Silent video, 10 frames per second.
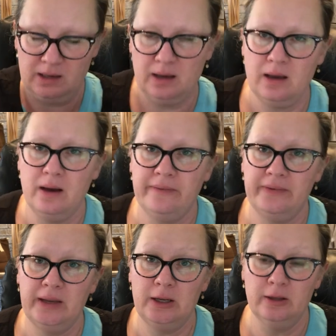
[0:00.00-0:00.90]
a cuff,
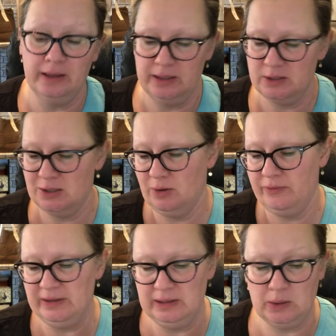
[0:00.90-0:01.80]
a heel, and a toe
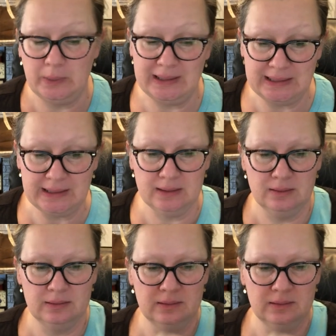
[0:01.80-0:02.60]
fairly quickly.